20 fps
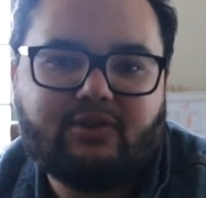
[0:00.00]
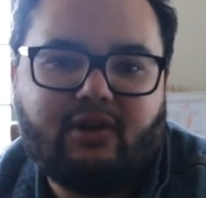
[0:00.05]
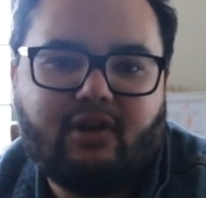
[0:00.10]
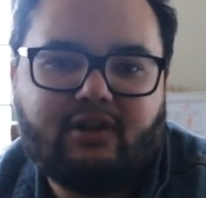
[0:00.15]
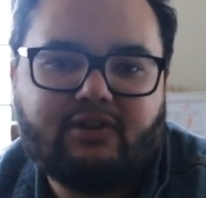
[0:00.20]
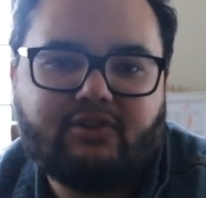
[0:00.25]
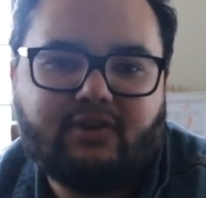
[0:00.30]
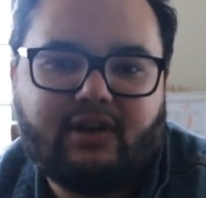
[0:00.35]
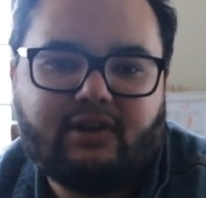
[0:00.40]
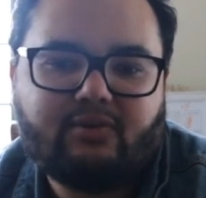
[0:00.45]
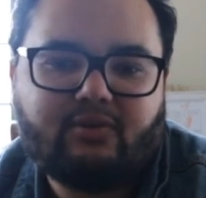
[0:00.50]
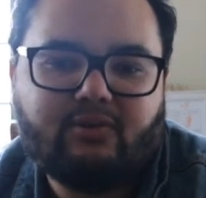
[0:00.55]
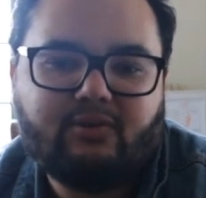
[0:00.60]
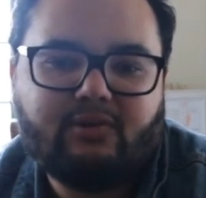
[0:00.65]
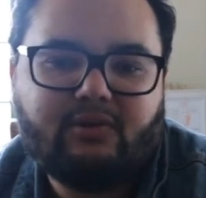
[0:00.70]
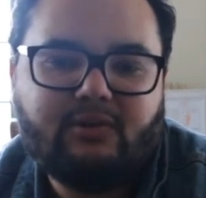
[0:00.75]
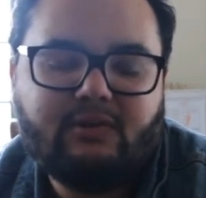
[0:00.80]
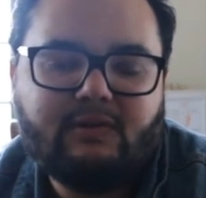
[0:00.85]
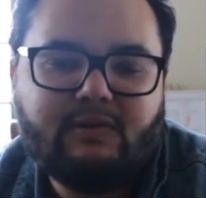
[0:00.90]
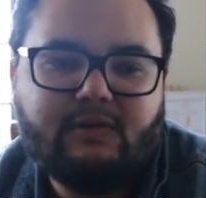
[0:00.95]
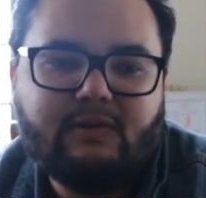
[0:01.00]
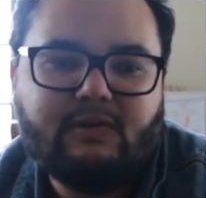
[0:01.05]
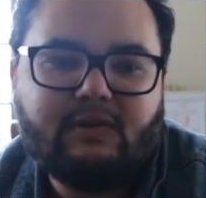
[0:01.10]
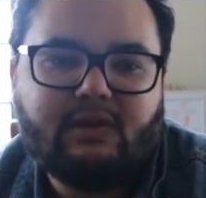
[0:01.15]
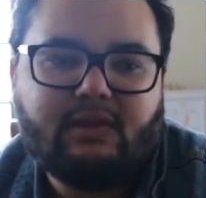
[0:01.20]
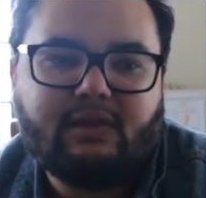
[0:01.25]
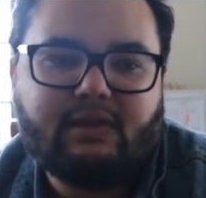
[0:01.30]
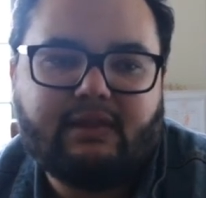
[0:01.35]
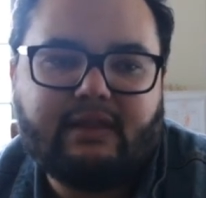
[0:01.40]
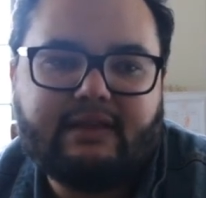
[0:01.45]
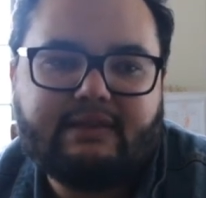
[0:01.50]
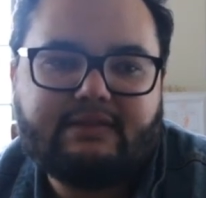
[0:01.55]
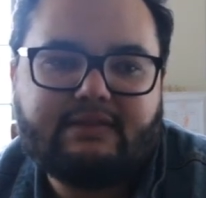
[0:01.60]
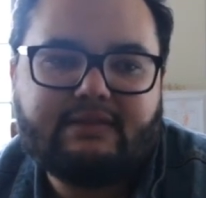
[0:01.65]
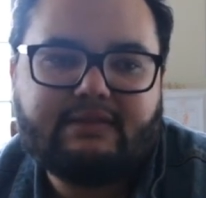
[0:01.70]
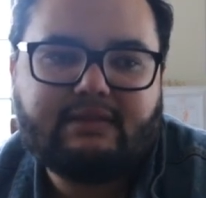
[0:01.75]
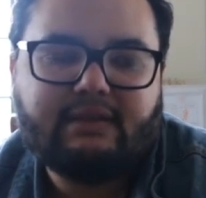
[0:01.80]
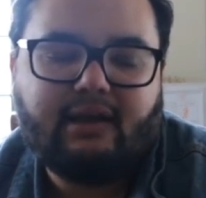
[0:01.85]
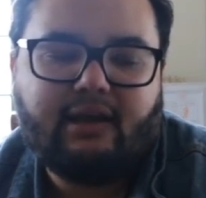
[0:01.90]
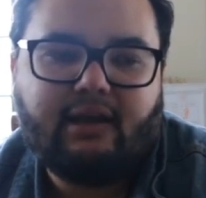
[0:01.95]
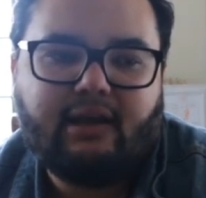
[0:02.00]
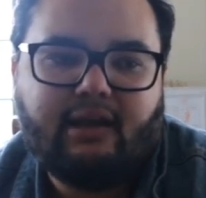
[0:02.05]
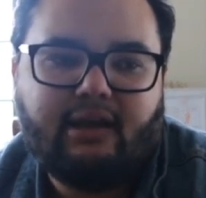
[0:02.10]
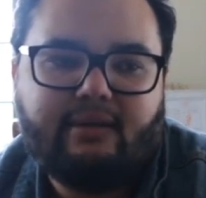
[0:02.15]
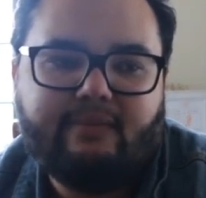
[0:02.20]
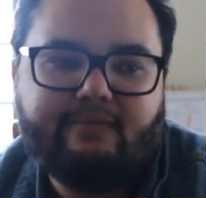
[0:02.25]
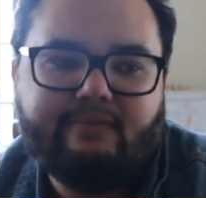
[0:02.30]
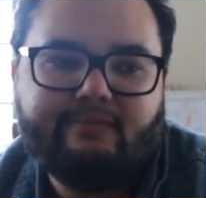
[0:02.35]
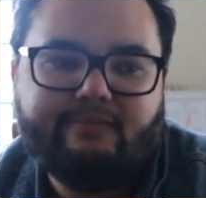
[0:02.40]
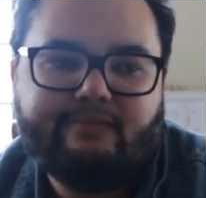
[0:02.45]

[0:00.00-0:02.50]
contract rule, let's talk